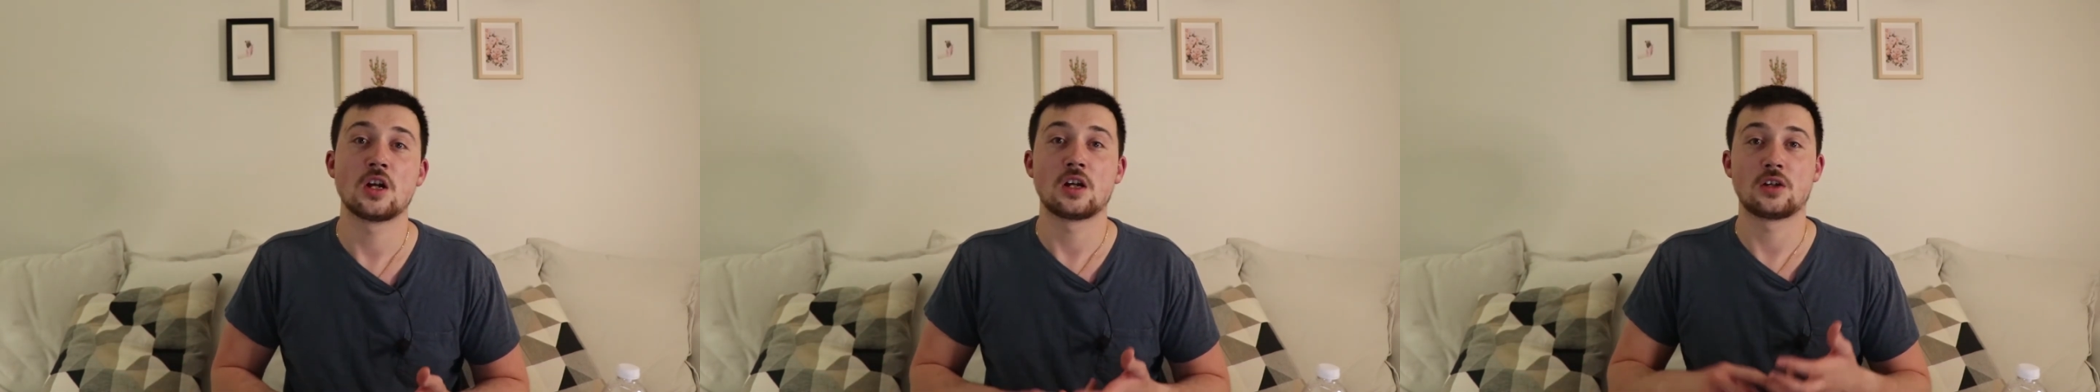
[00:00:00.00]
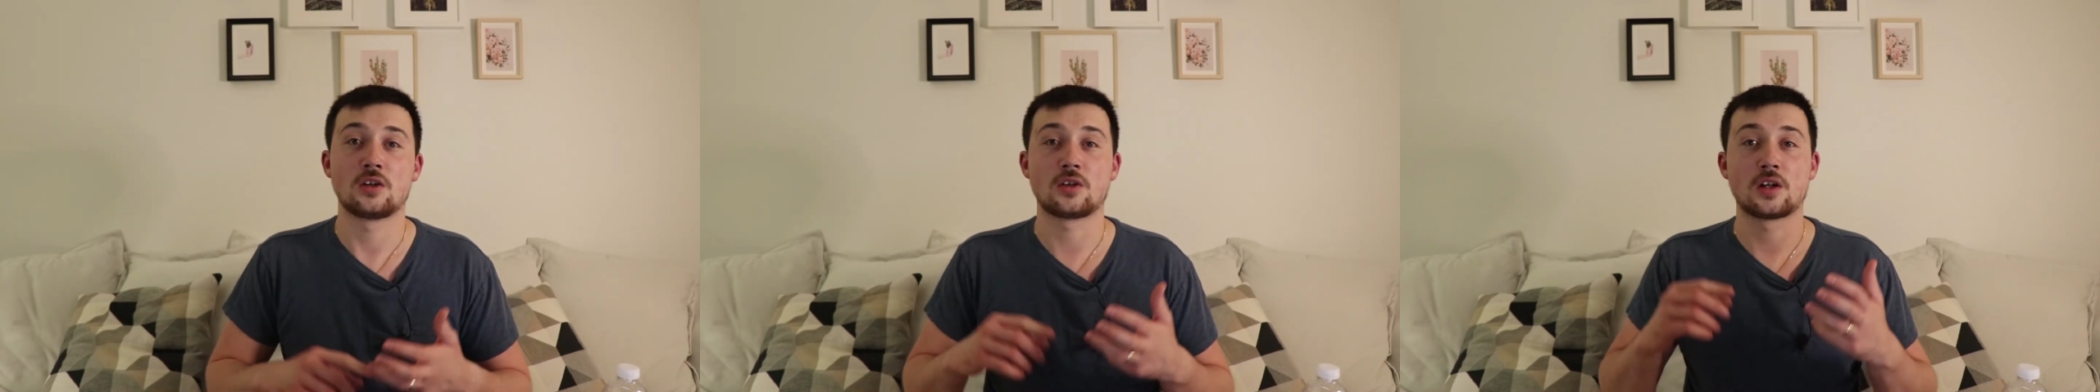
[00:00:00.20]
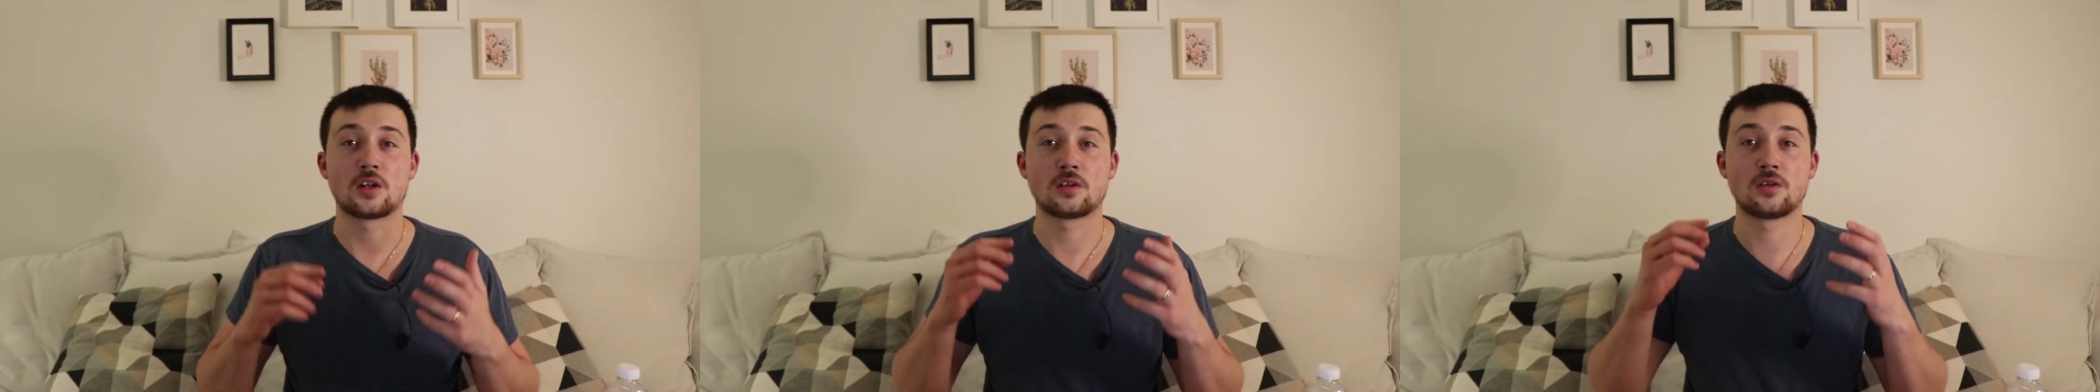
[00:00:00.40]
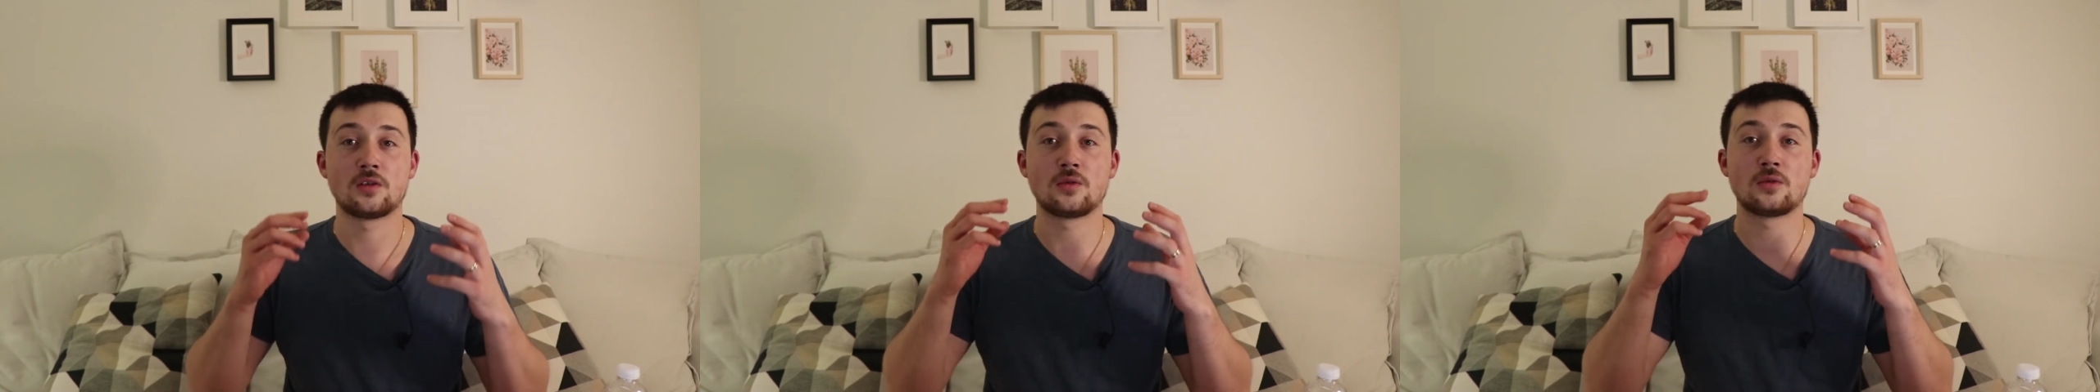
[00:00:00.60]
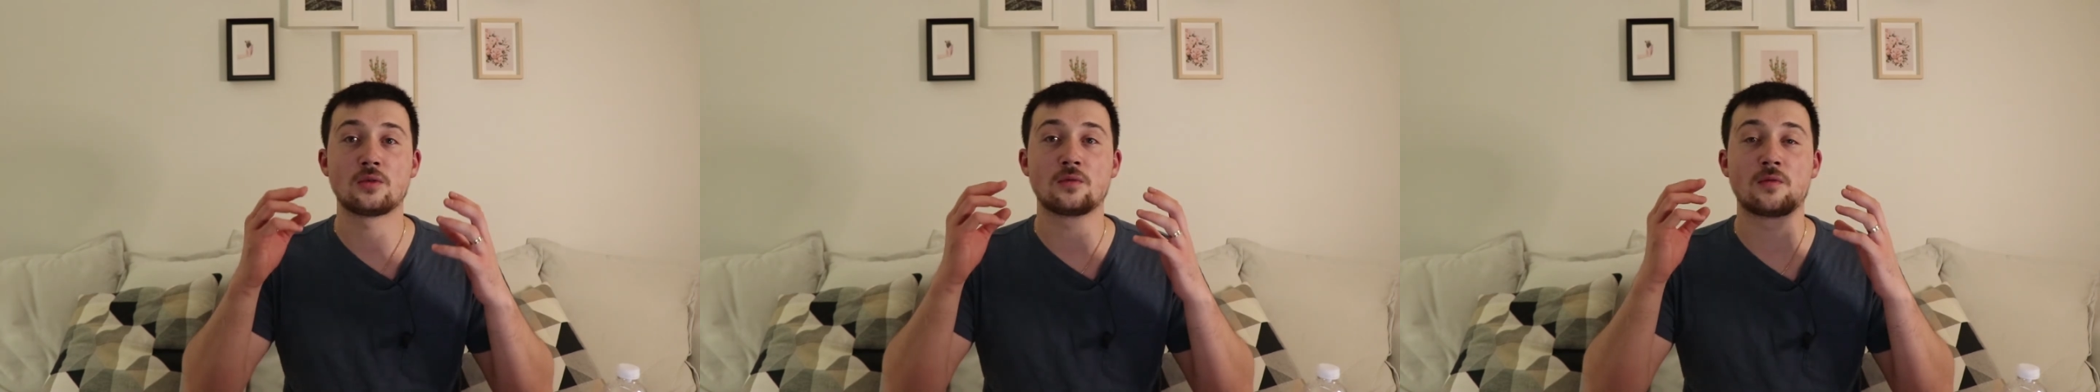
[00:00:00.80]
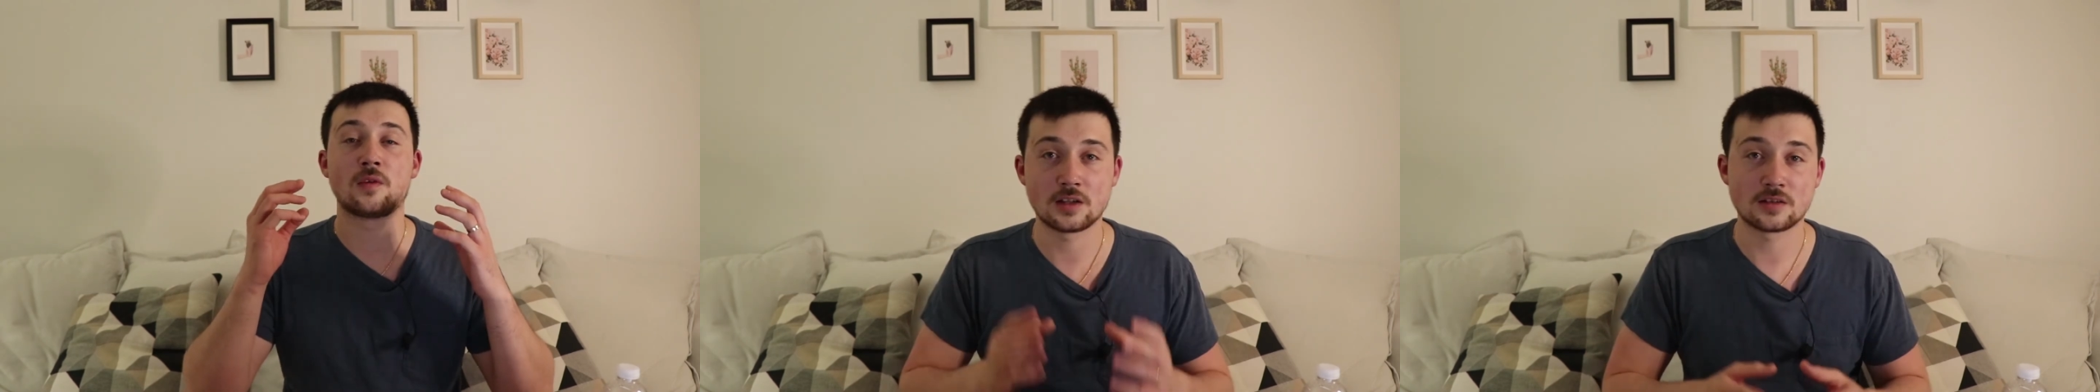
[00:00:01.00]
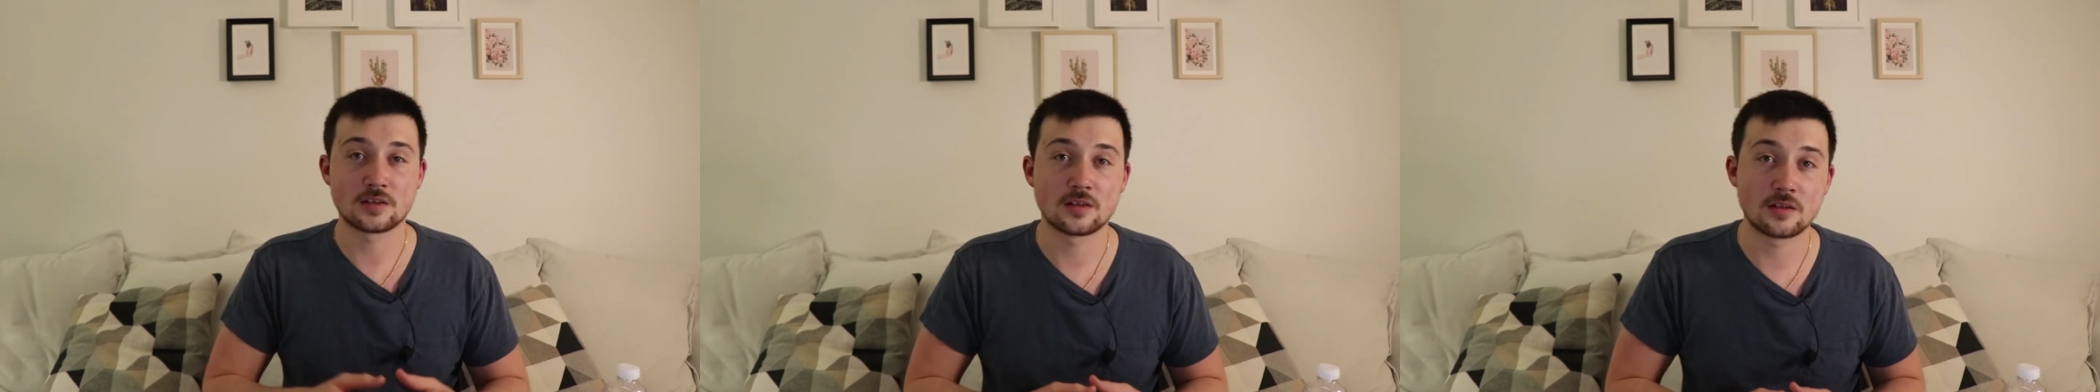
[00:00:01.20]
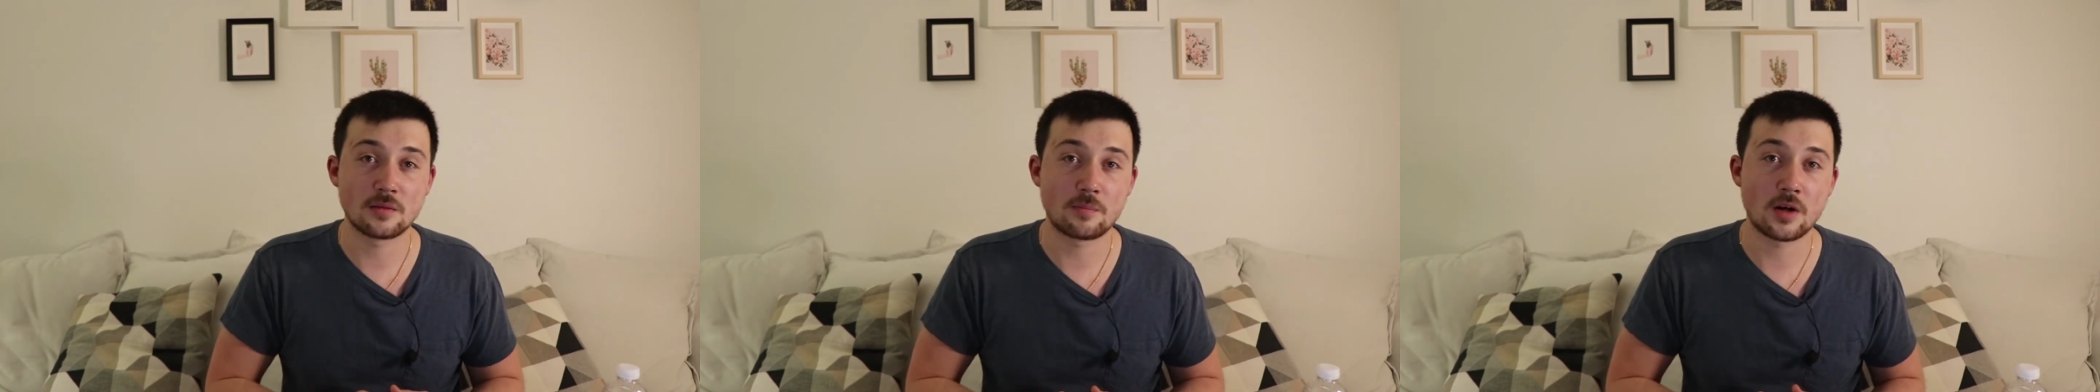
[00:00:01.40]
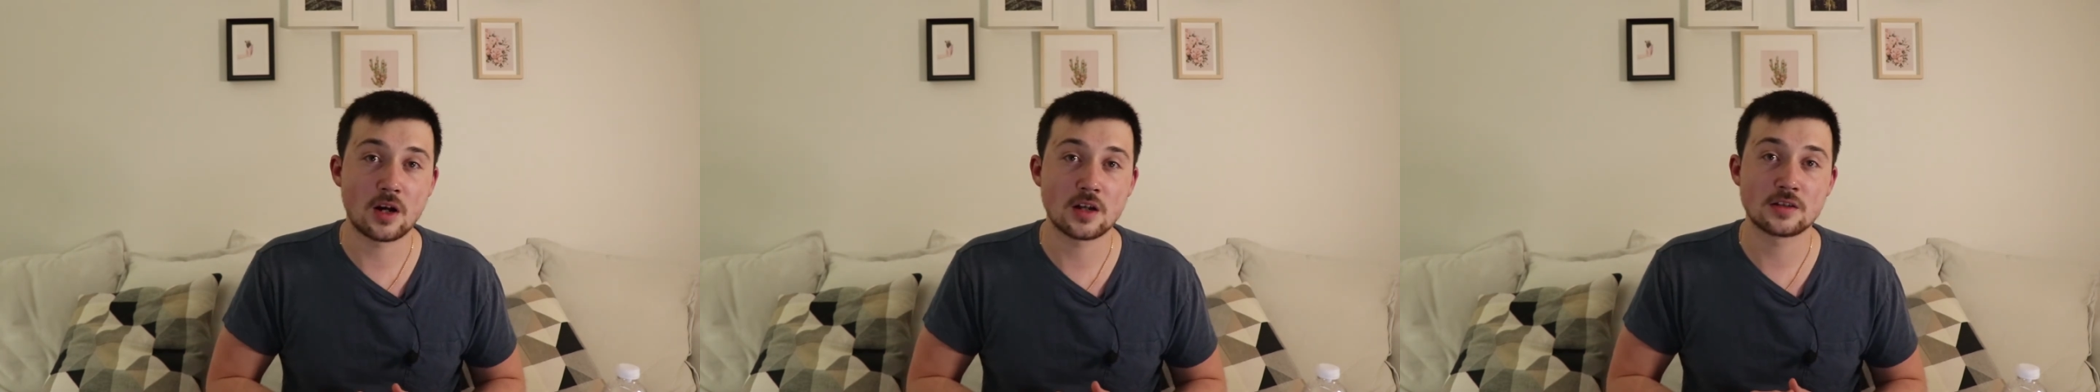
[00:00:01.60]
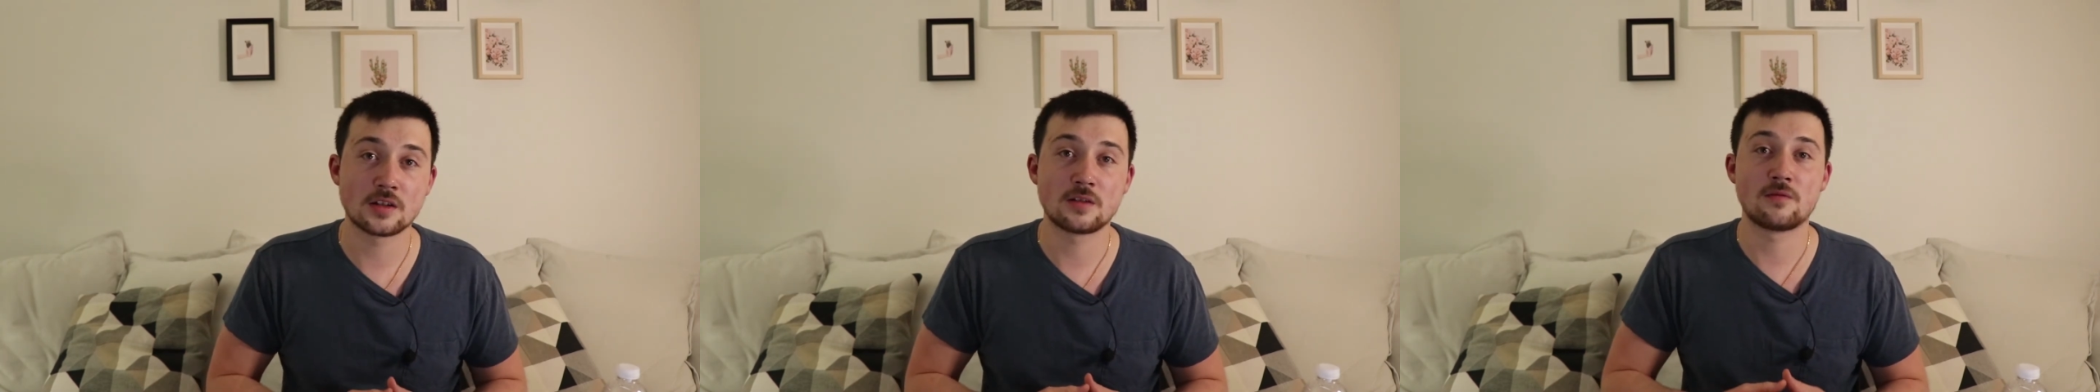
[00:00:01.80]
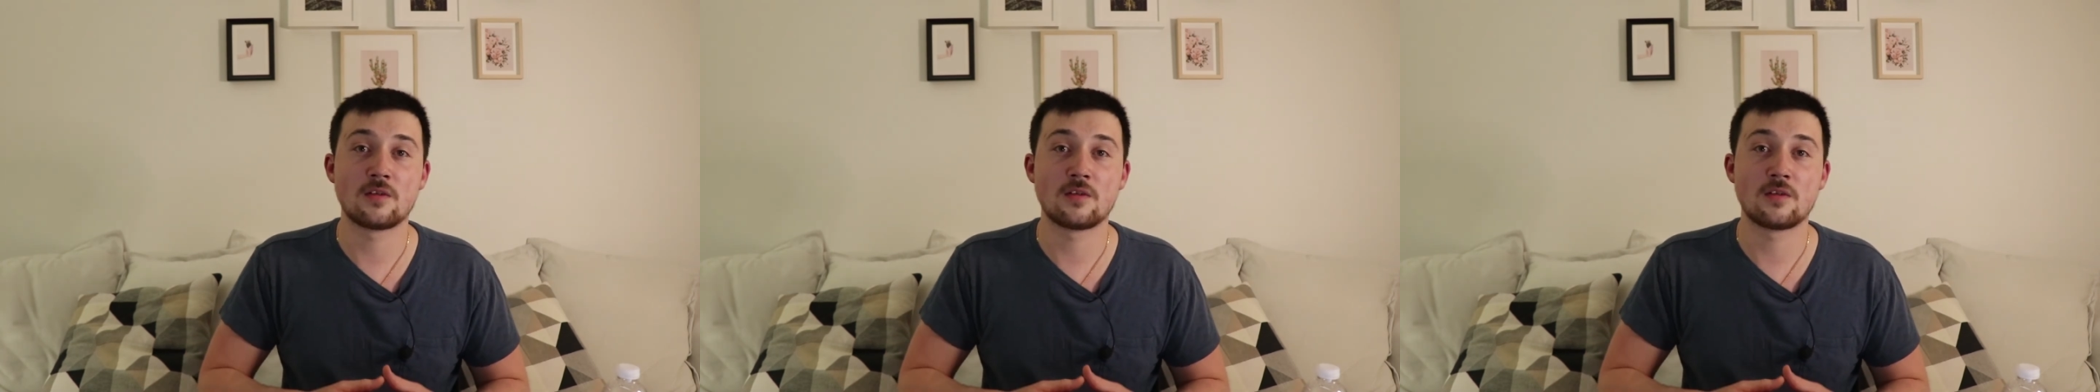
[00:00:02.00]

you can do instant deposit,